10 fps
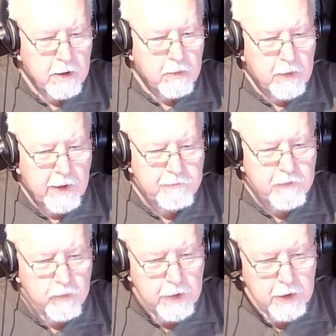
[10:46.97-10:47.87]
We have to
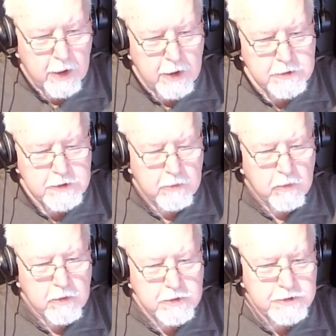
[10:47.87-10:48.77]
realize that
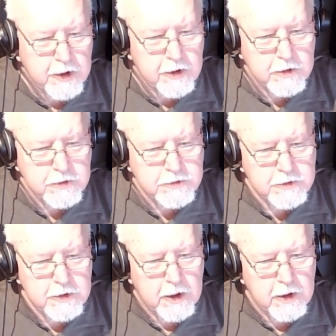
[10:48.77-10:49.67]
we're sinners
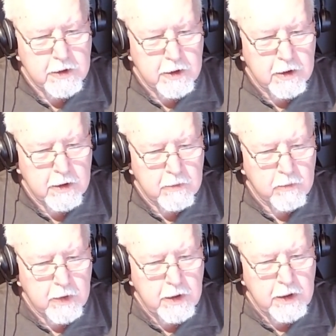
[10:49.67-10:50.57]
and that uh,
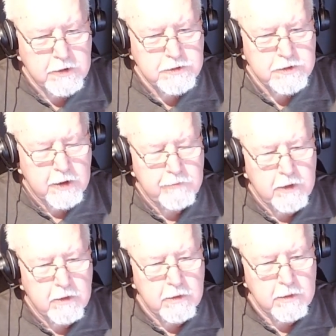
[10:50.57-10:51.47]
we need a Savior.